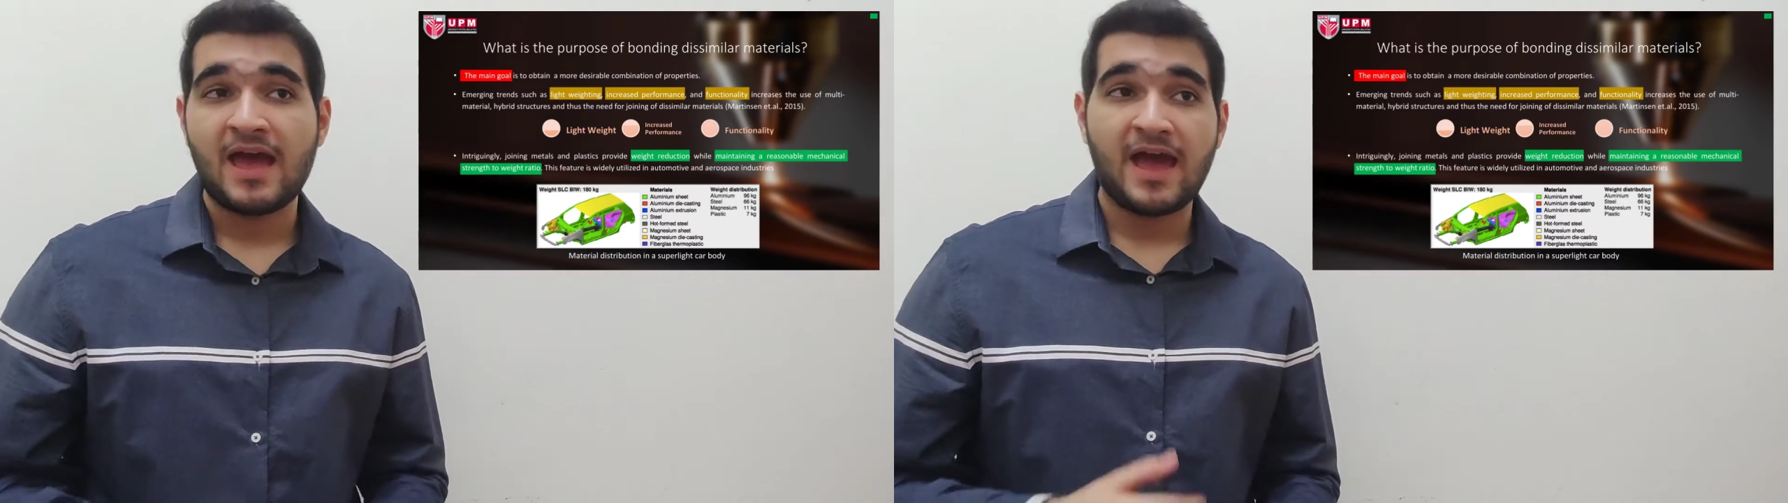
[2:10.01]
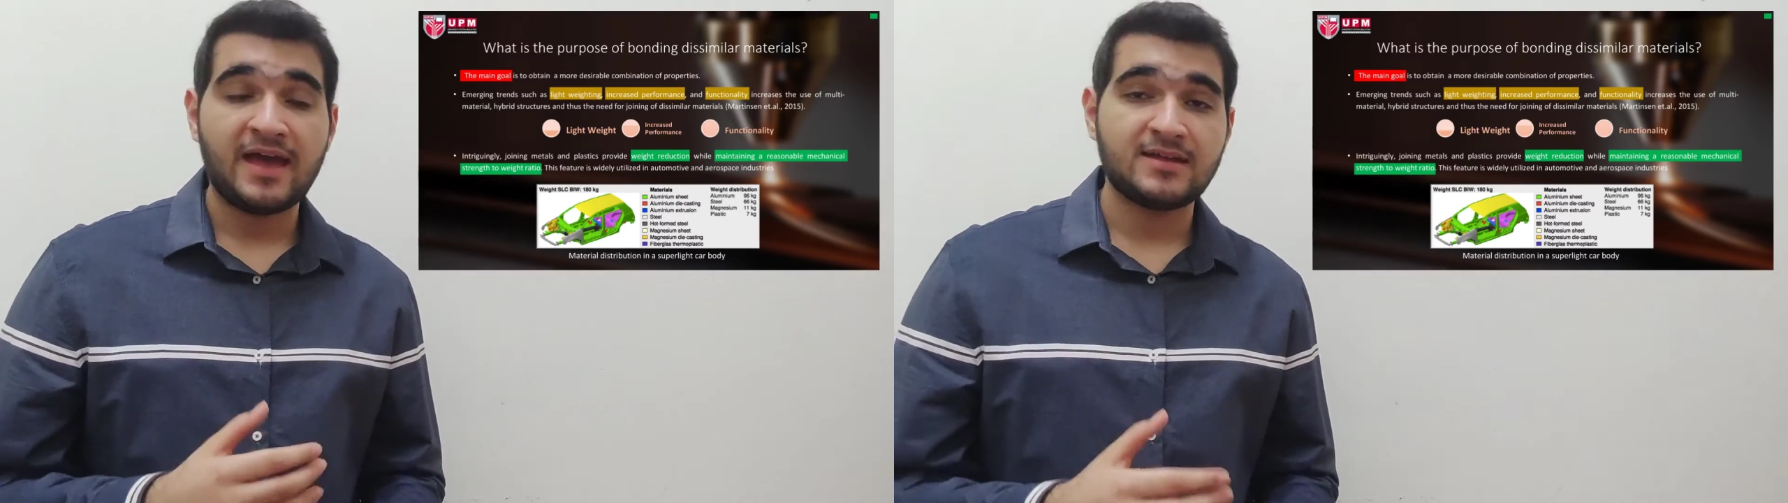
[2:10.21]

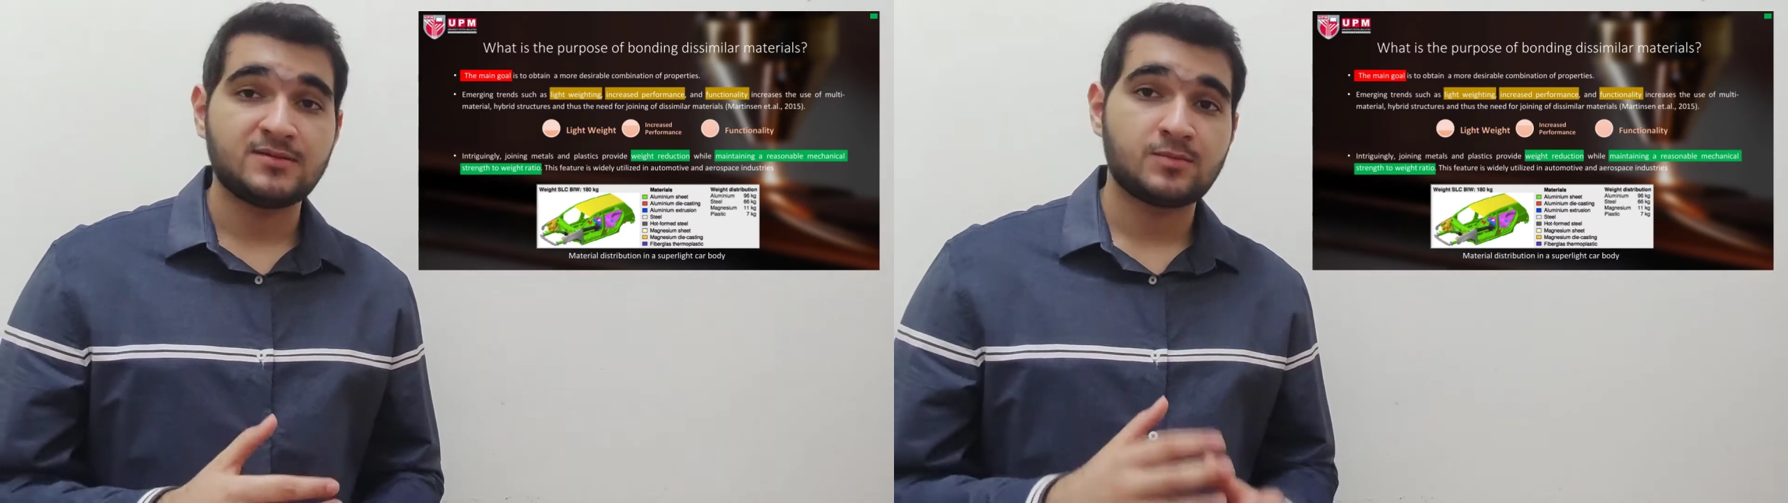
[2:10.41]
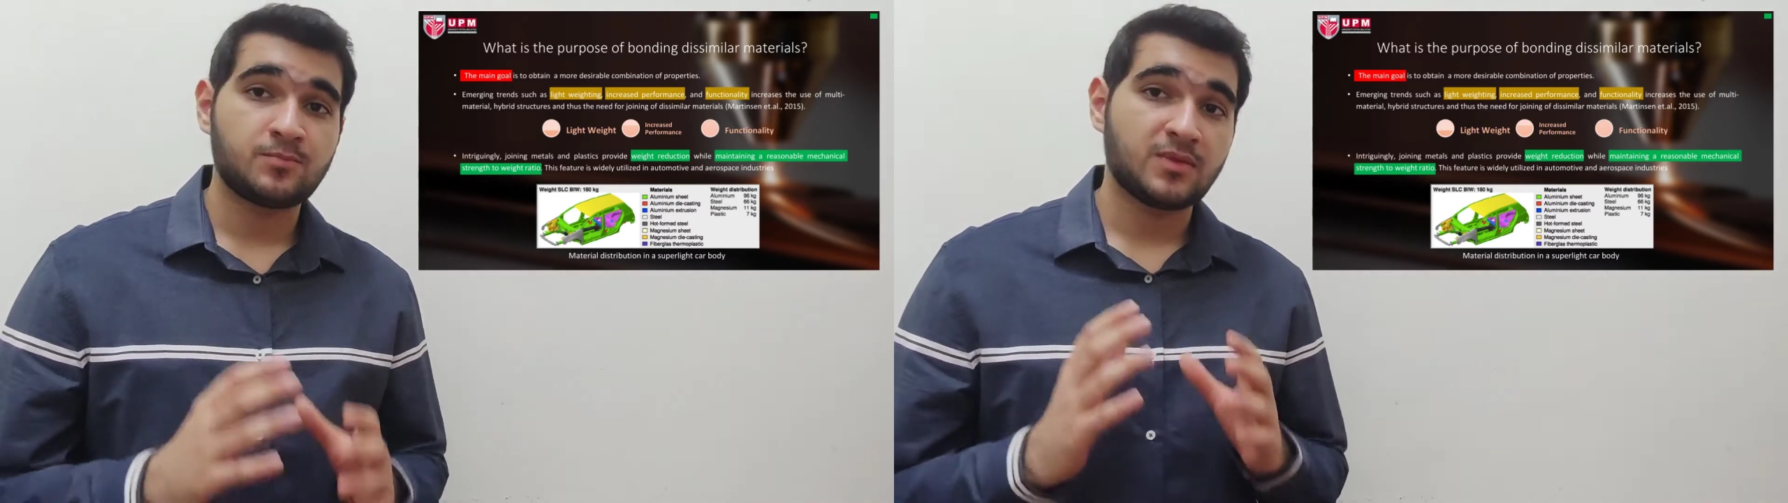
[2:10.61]
And
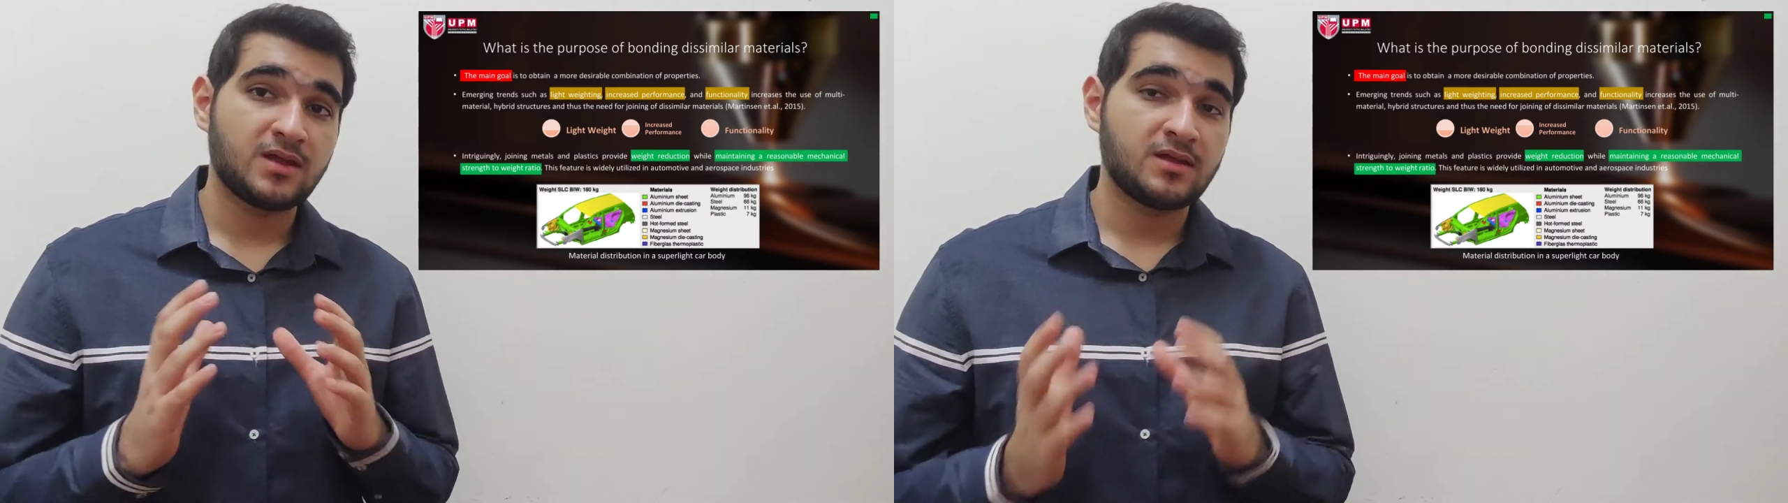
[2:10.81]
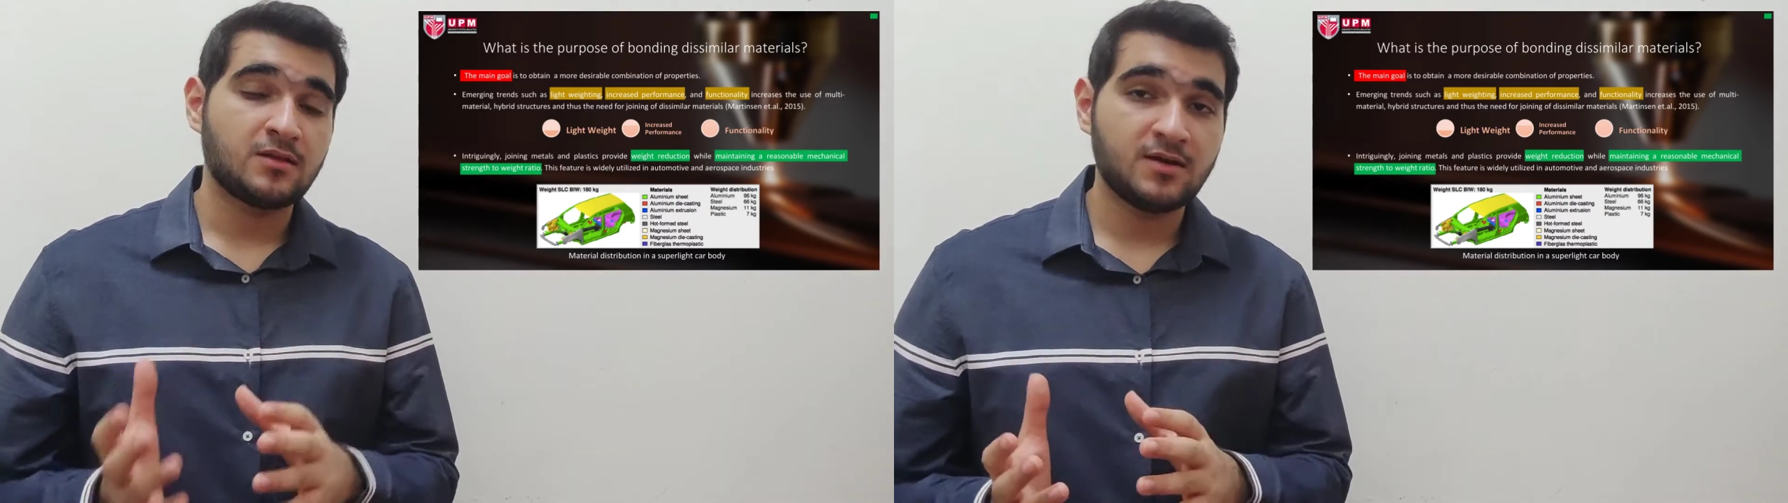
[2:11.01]

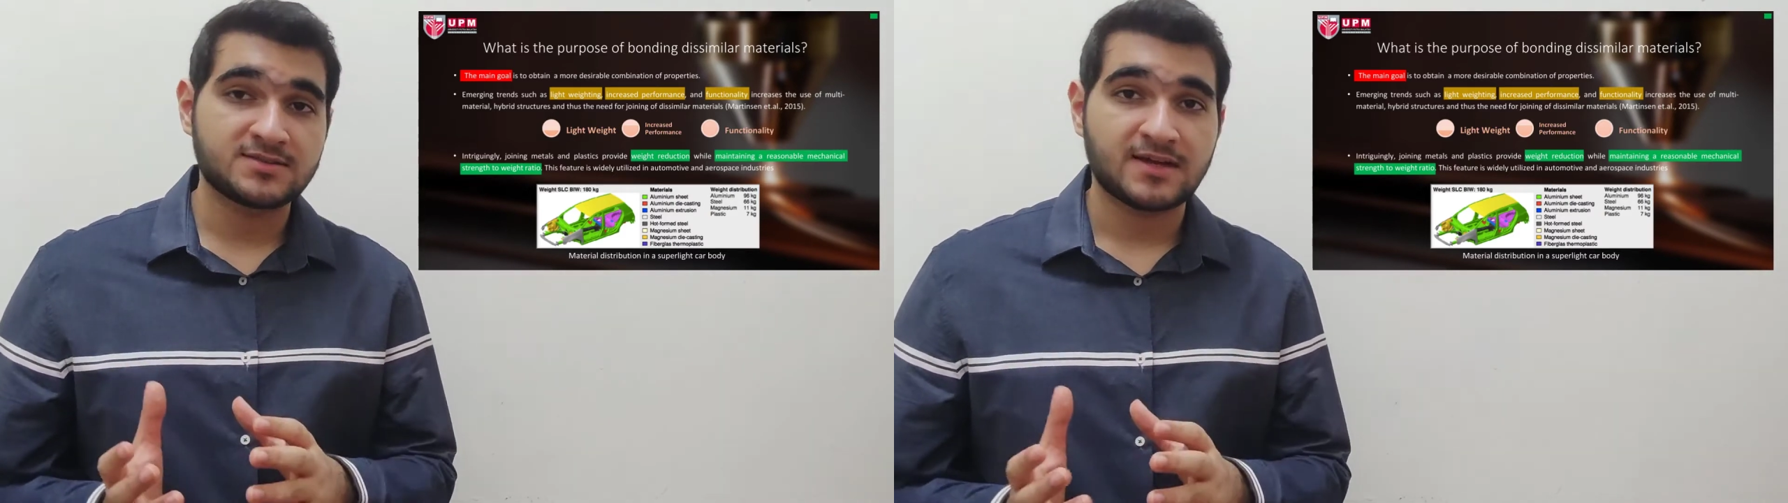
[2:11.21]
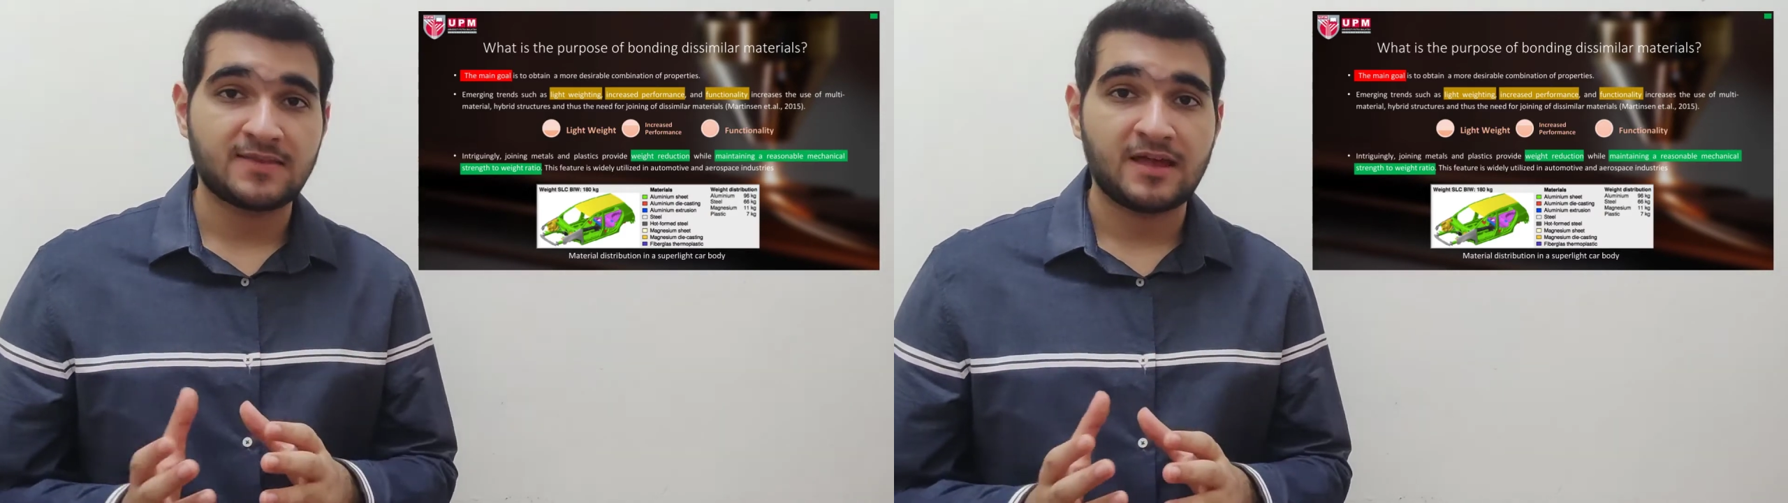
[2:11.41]

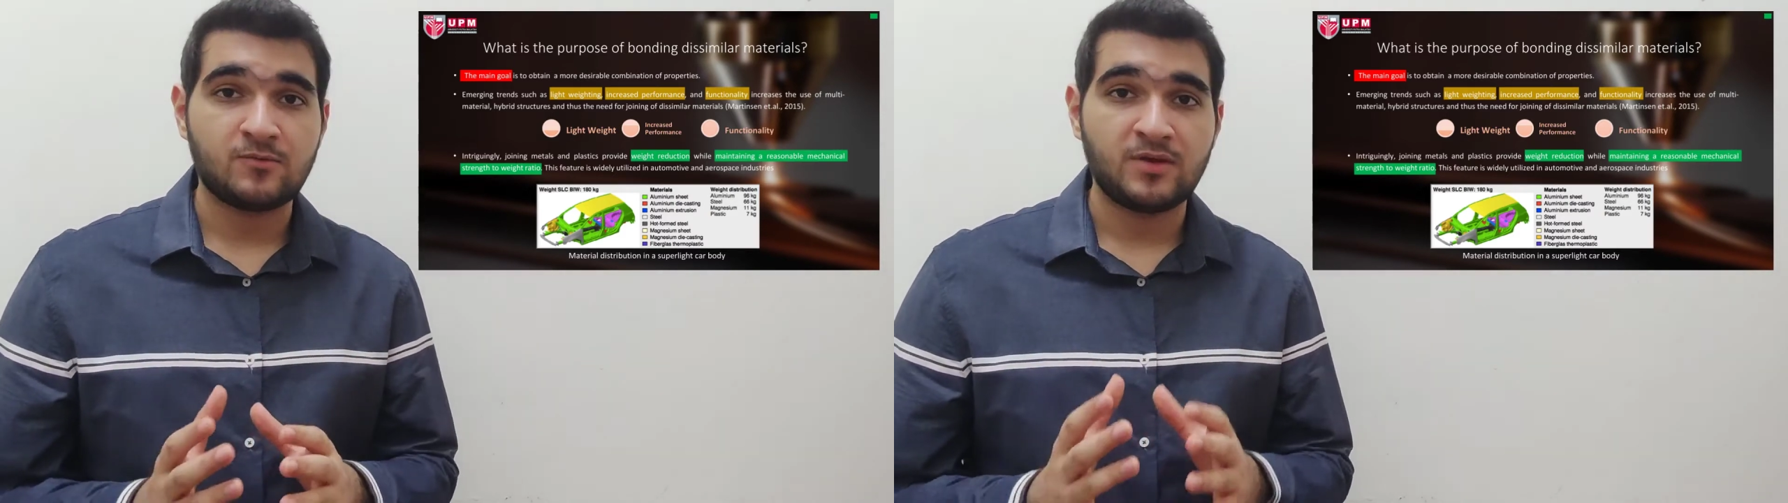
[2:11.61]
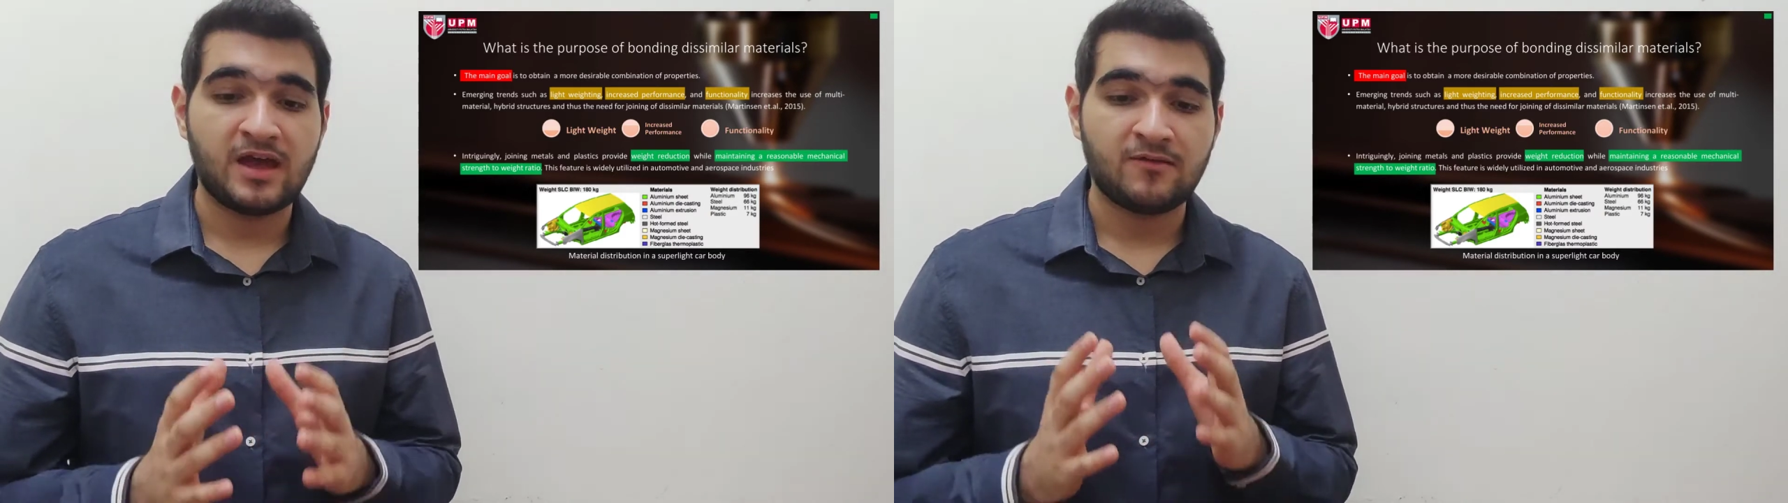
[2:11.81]
alongside that,